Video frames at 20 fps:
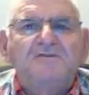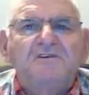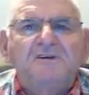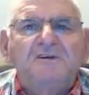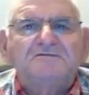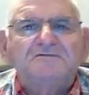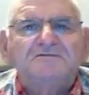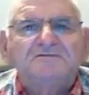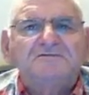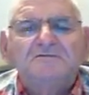
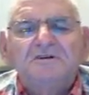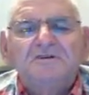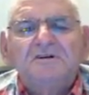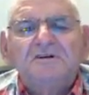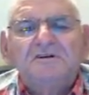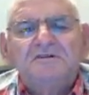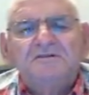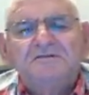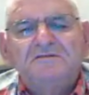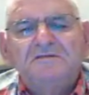Not
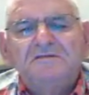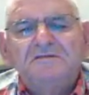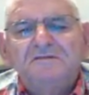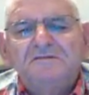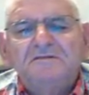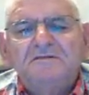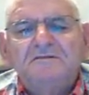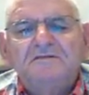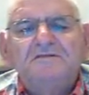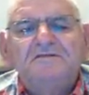that we
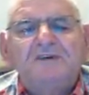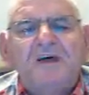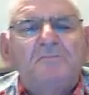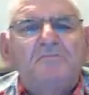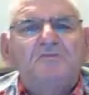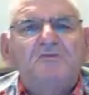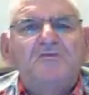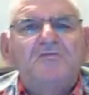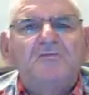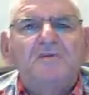are
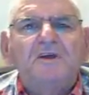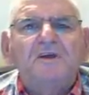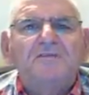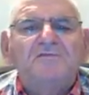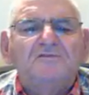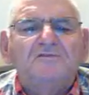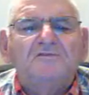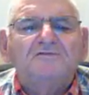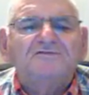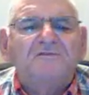sufficient
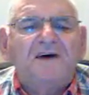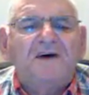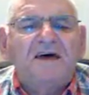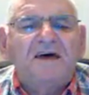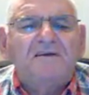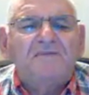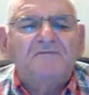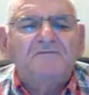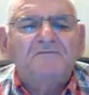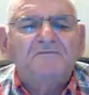of
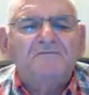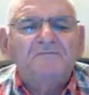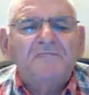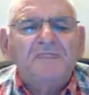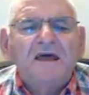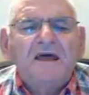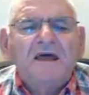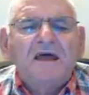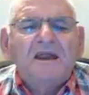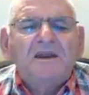ourselves to
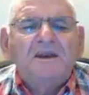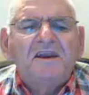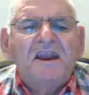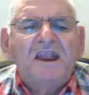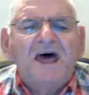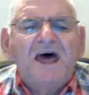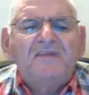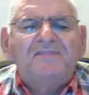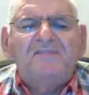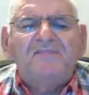think
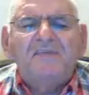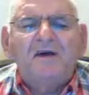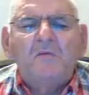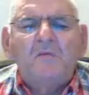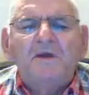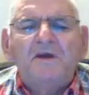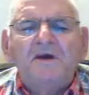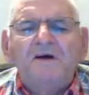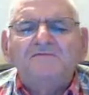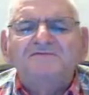
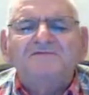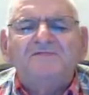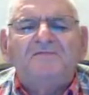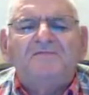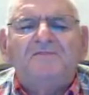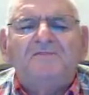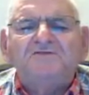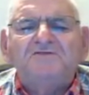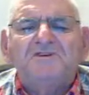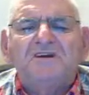anything
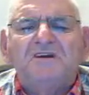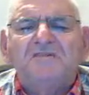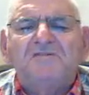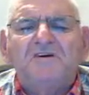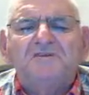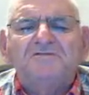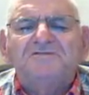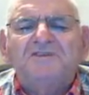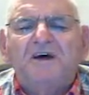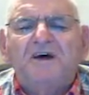as
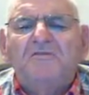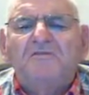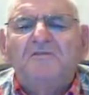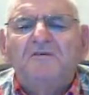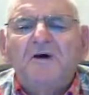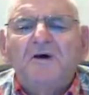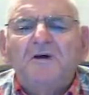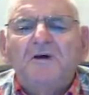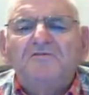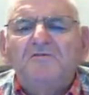of ourselves,
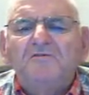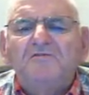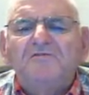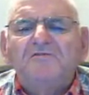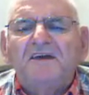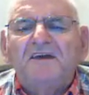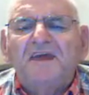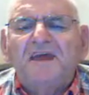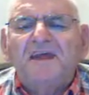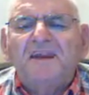but our
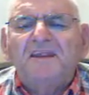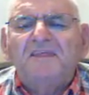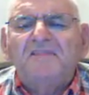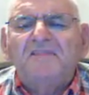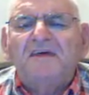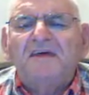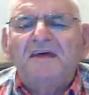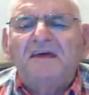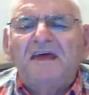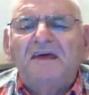
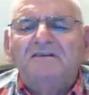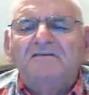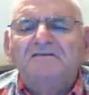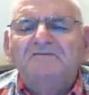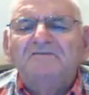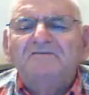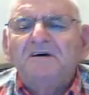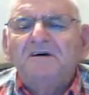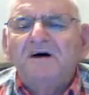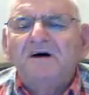sufficiency
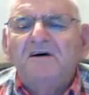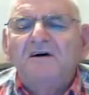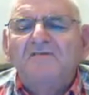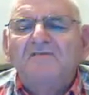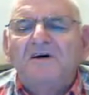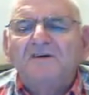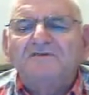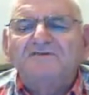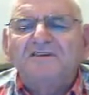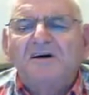is of
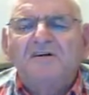God.